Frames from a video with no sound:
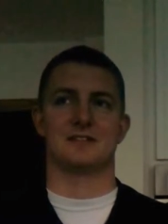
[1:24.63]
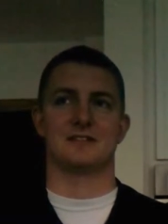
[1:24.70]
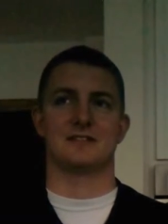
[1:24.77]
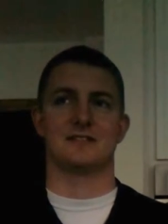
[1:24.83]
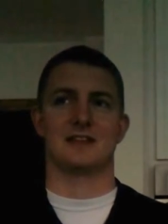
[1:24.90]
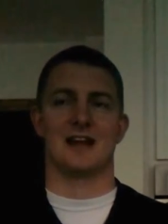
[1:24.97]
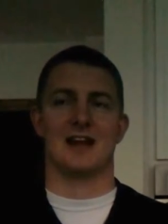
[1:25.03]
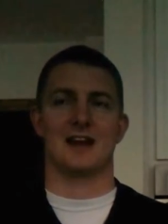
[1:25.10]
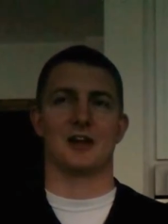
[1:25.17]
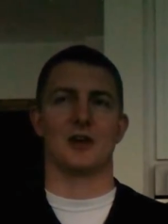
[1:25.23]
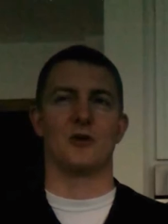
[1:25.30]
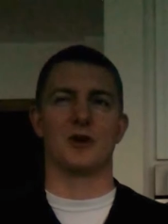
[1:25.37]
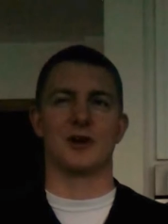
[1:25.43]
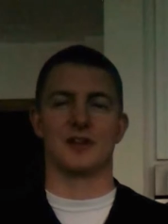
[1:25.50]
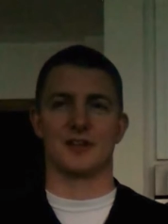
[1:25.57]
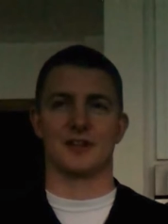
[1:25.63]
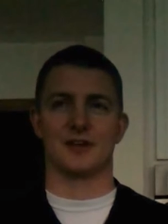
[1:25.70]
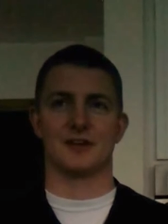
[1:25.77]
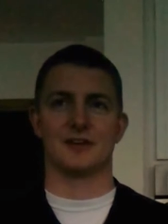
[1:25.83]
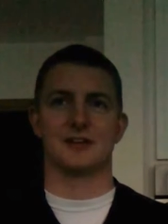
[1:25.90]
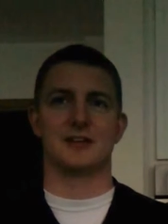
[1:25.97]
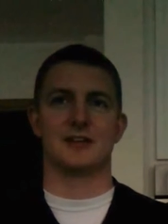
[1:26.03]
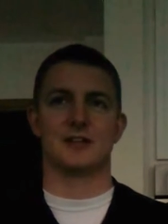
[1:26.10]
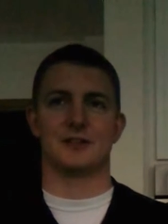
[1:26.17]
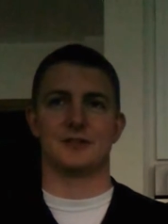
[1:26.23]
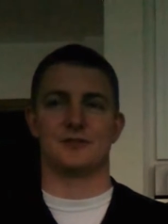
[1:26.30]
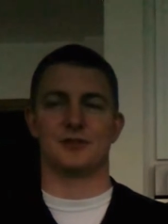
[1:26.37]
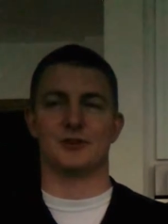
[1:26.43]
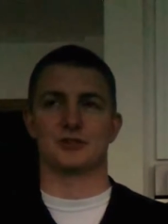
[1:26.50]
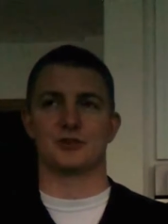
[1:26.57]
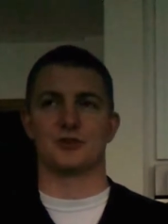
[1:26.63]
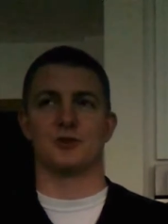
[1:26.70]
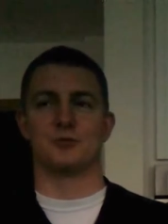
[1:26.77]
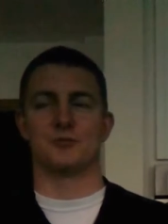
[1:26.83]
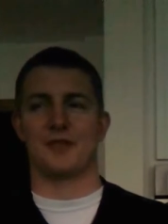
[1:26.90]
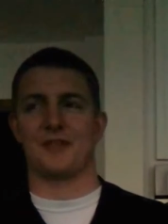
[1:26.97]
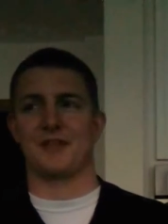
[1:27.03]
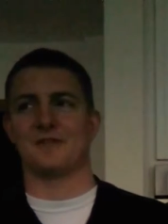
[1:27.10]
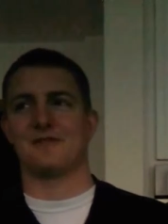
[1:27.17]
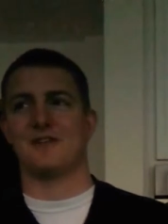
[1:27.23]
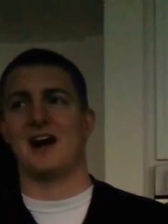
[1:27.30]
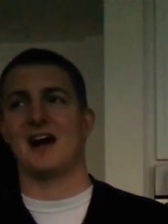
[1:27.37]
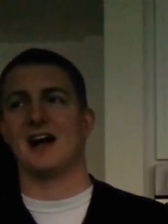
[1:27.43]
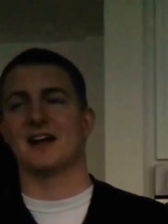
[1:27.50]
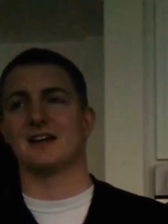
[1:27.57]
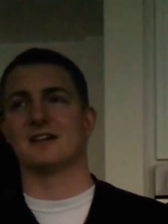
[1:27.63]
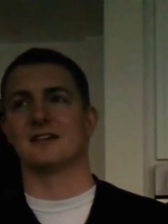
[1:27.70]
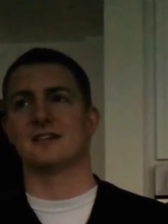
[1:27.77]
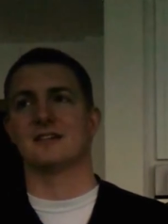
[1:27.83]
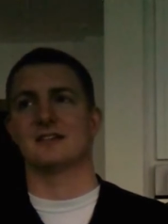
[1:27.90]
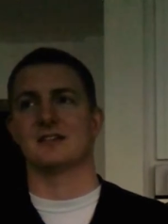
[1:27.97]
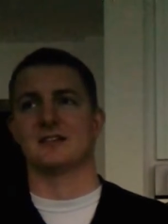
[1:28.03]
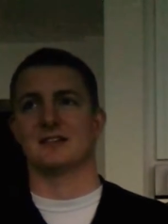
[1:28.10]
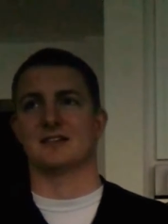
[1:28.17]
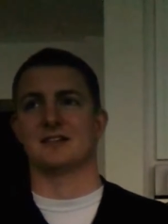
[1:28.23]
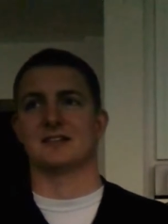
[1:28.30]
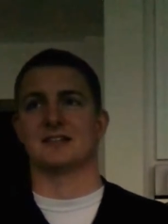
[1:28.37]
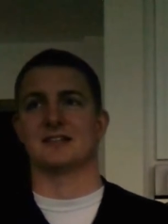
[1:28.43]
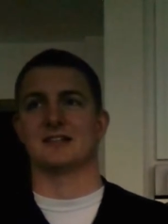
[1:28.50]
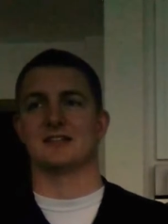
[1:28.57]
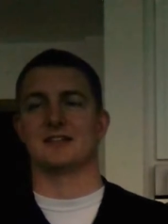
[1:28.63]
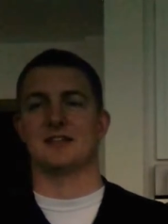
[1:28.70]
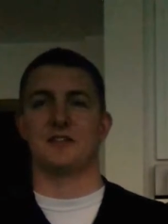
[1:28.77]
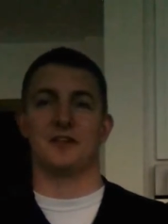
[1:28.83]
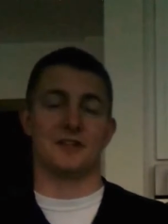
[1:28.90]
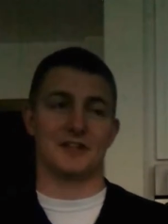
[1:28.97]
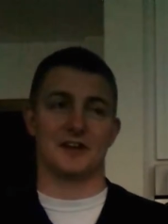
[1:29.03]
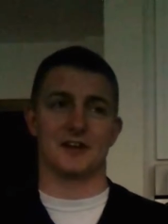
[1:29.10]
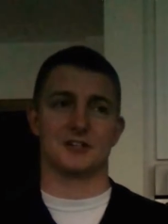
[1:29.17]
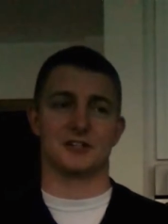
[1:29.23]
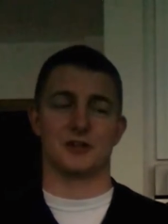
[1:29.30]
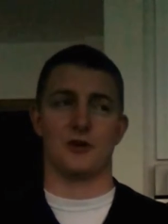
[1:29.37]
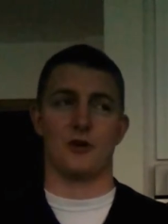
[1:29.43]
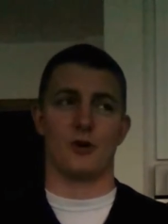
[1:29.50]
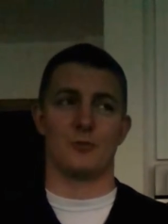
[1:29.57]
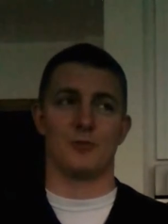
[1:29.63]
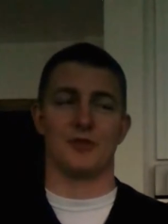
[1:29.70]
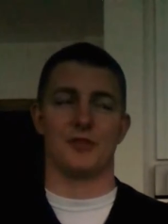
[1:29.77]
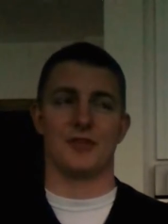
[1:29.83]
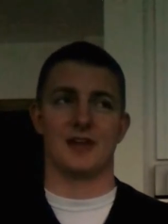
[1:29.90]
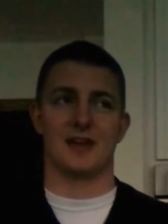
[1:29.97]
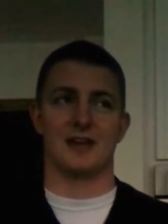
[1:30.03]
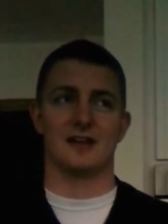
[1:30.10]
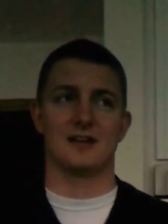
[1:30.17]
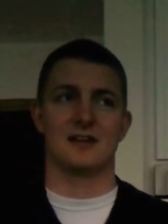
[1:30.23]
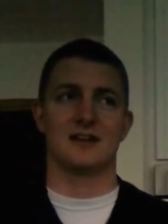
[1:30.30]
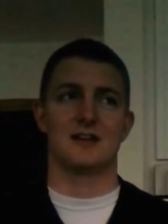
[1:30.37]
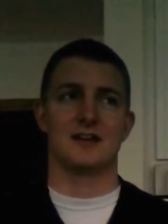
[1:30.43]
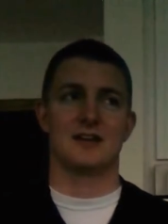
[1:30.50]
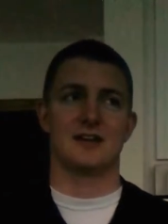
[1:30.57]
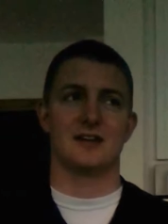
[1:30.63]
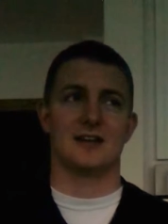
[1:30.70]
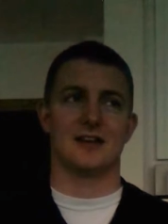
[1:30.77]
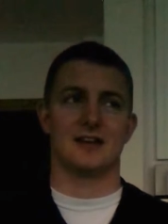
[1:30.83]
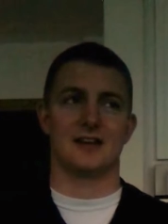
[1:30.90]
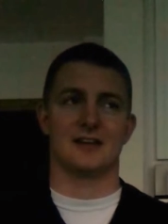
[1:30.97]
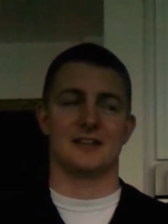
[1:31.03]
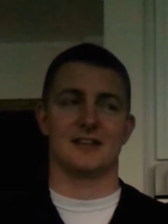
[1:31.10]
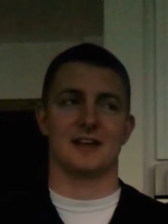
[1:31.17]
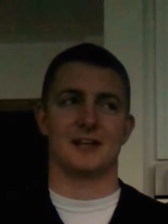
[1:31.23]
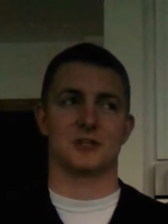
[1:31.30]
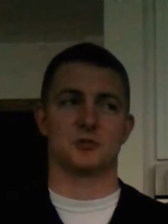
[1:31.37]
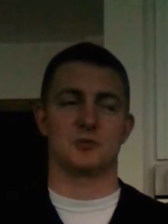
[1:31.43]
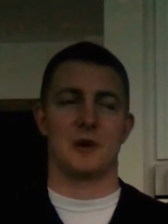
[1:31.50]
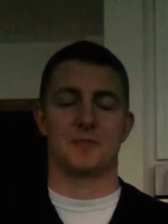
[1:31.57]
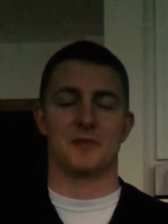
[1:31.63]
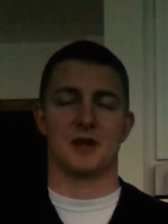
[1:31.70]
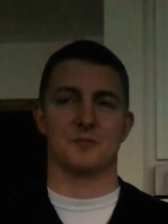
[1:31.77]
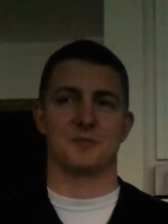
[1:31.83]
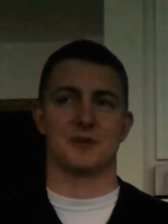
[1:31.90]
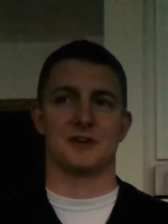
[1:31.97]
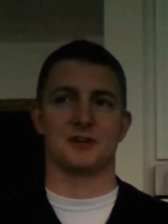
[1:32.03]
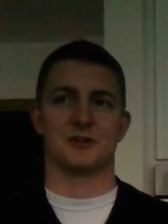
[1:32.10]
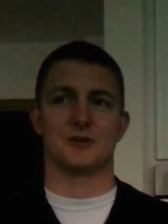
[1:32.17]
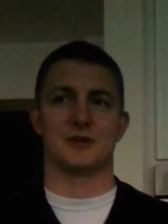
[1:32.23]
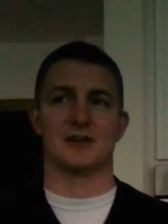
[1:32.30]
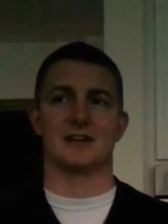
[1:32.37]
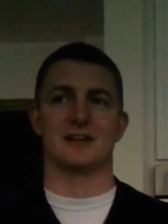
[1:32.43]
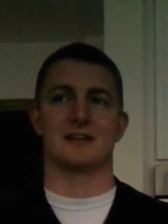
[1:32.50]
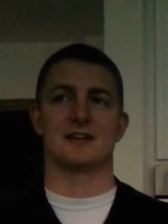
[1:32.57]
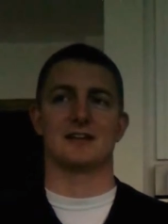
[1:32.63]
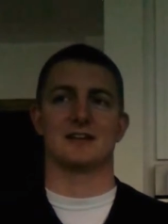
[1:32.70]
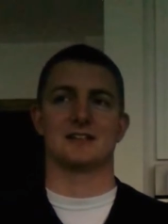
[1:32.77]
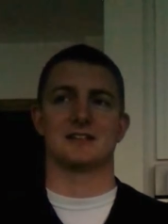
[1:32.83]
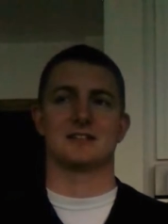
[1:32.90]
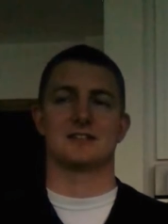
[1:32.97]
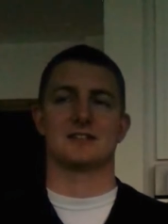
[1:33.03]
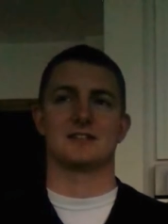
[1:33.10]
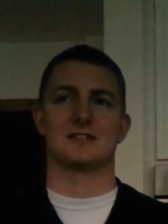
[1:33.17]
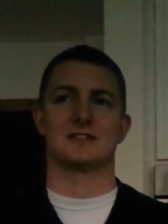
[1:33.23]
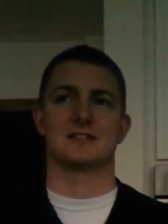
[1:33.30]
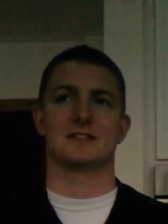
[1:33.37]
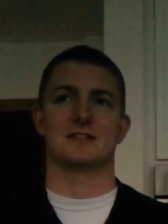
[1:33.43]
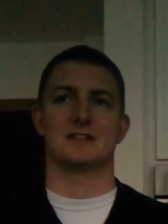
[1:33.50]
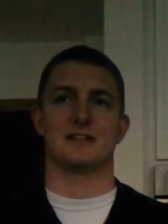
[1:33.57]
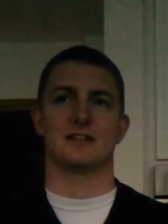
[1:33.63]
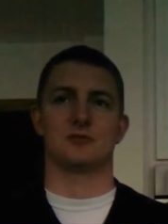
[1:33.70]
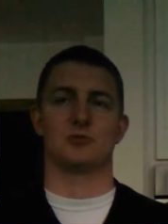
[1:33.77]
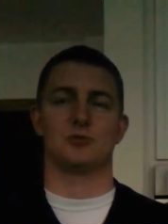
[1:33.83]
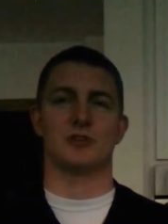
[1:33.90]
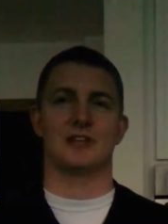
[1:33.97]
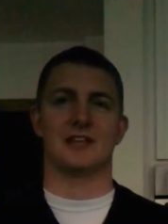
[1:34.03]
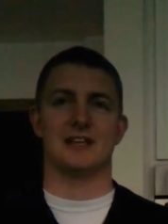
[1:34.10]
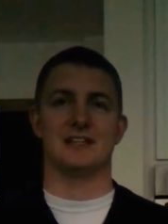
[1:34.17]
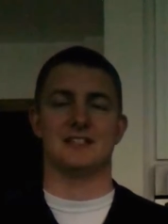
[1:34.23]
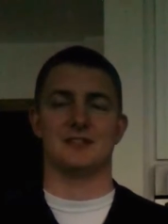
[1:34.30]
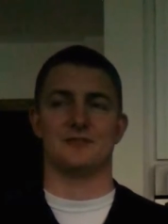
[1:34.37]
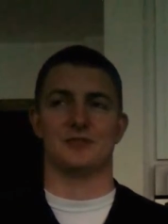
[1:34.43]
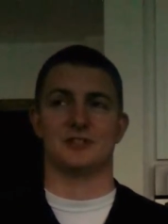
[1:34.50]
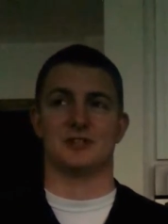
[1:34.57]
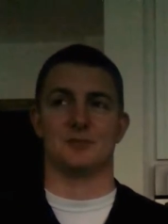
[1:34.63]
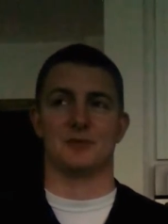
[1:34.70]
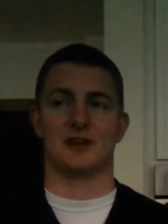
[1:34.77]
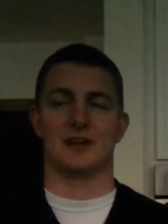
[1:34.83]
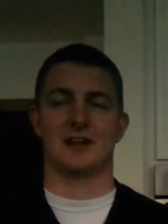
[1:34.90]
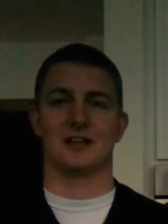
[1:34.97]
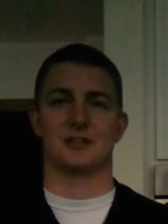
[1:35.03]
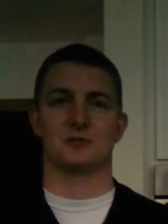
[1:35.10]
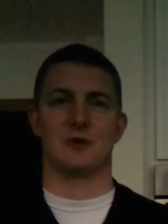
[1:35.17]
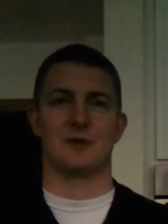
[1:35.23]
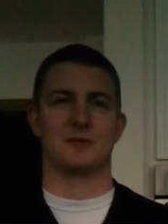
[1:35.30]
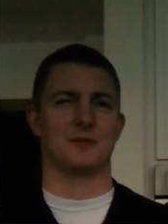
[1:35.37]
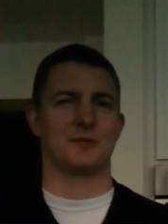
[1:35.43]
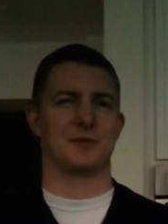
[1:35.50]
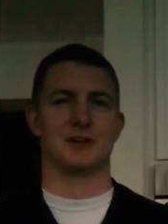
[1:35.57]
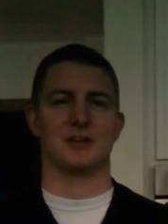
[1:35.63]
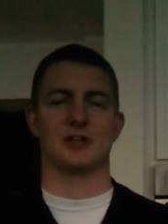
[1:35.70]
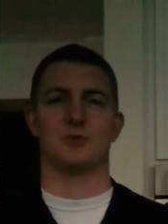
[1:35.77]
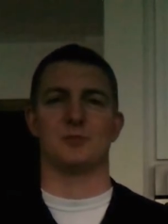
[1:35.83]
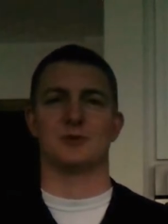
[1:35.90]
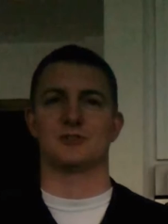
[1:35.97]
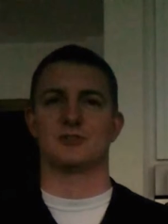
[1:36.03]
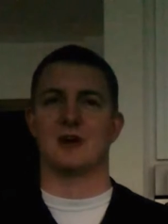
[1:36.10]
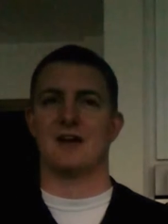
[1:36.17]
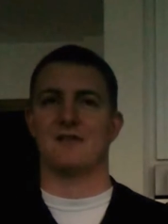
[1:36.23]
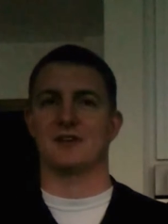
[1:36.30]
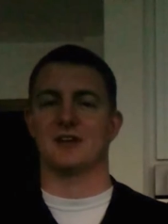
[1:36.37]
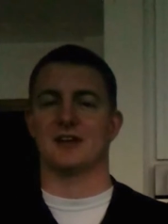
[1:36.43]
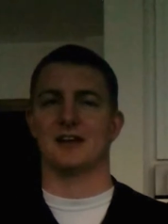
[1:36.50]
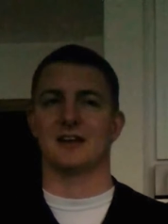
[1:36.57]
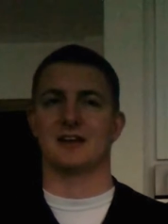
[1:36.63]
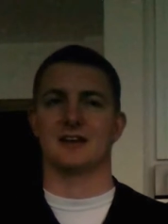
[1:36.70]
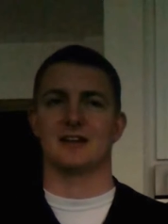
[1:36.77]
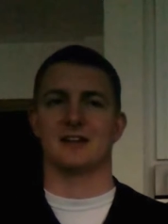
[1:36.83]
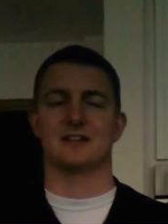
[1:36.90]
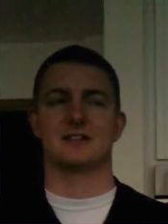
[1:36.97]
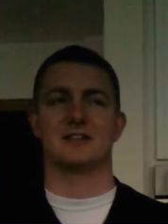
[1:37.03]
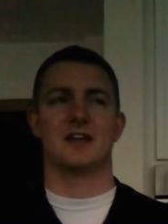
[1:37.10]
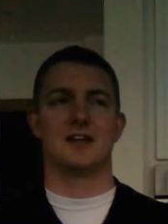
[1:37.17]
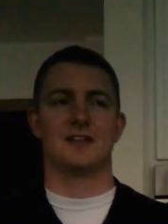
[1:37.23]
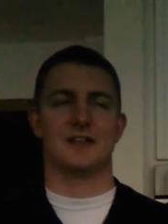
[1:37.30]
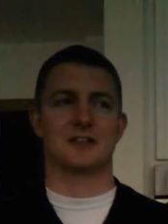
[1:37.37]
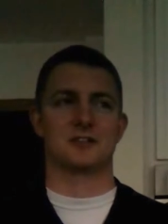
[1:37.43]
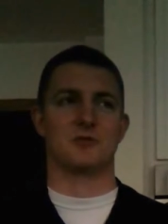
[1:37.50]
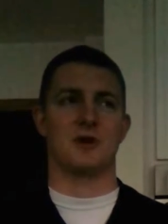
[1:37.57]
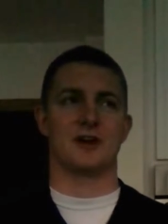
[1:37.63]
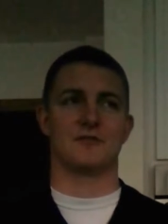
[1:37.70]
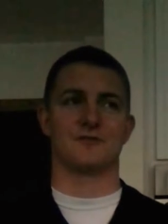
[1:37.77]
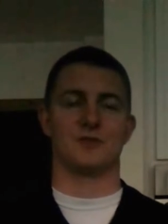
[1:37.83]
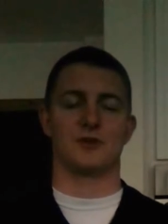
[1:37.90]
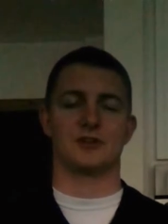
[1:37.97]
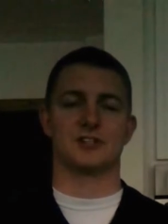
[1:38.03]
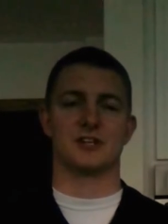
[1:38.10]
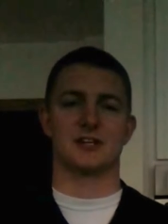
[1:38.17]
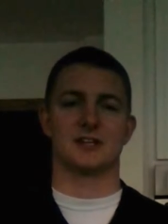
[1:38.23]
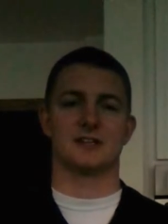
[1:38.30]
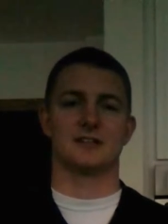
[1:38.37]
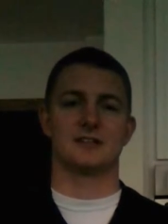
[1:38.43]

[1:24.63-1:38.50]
they kind of go into the first group that they find, and they think that it's a normal thing, and they get swept up into it. It's really easy for somebody to get swept up into human trafficking, and that's quite unfortunate.